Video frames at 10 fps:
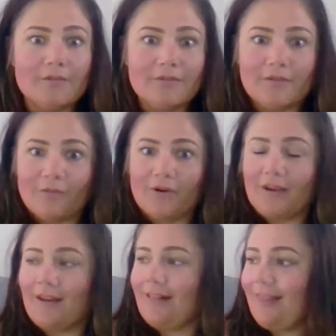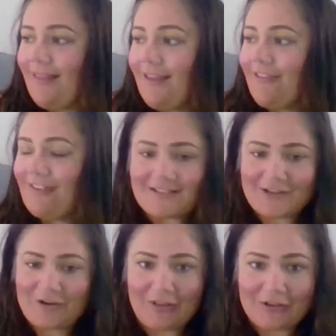What are you going to think if I
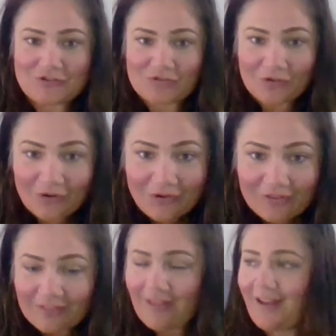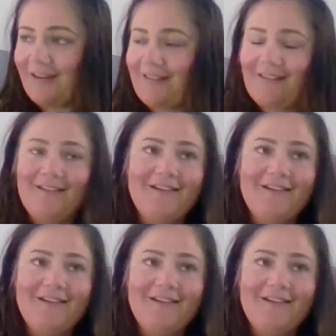tell you the truth? Like,